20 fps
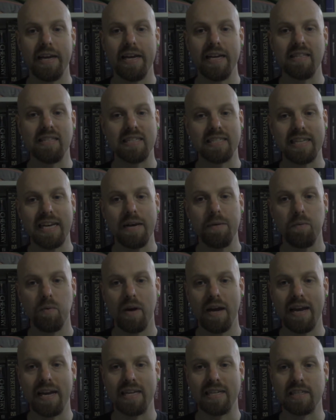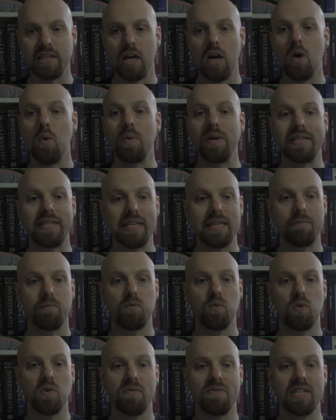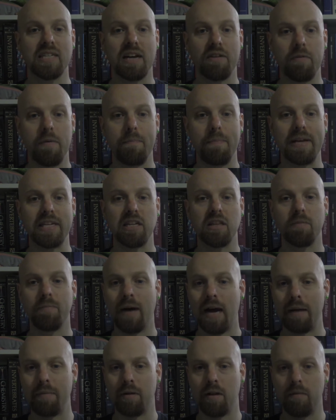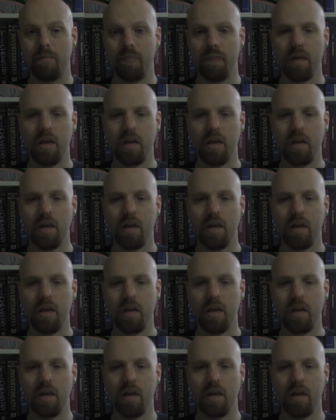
in the same way as we set up rules of this government based on the Bible.